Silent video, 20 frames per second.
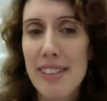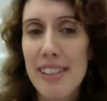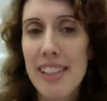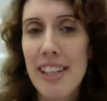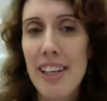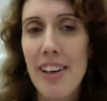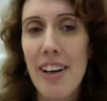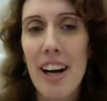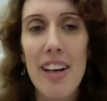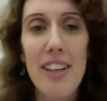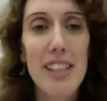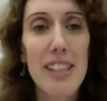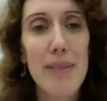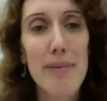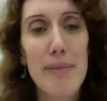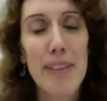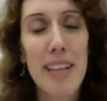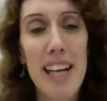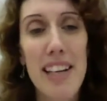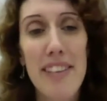there are
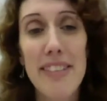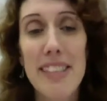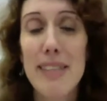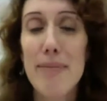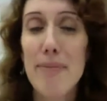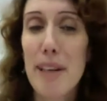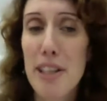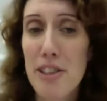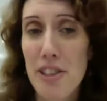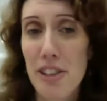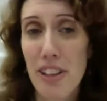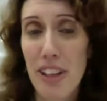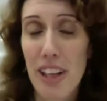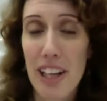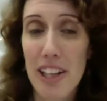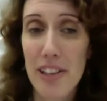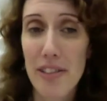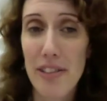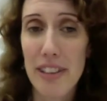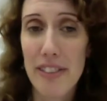some kind of special
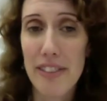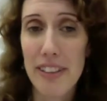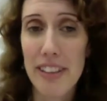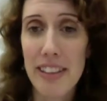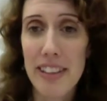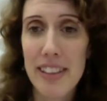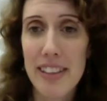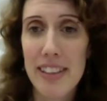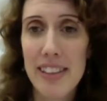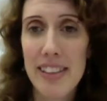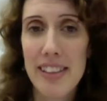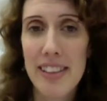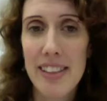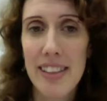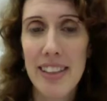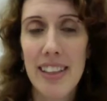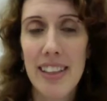honorifics,